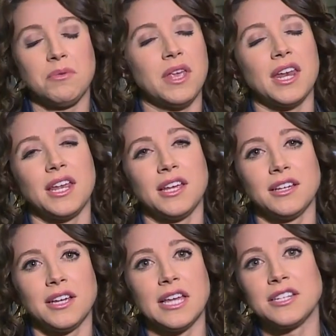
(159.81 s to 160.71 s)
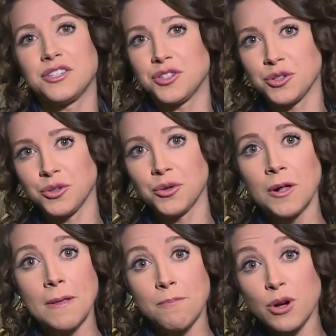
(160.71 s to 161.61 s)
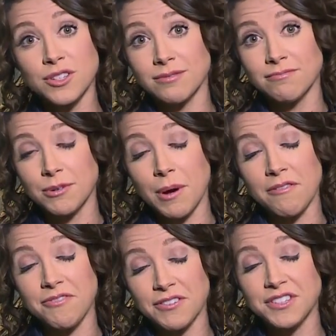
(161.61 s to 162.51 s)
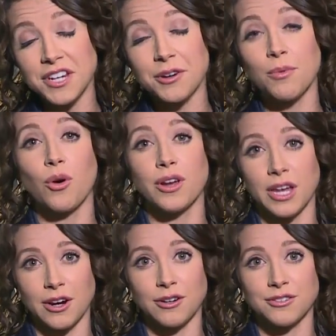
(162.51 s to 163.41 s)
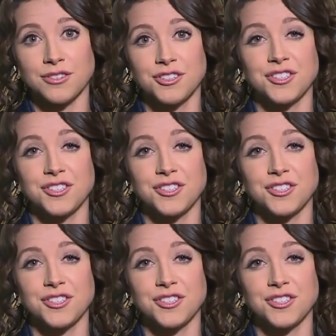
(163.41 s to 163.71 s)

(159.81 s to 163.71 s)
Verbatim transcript: getting into prison for about 15 or more years.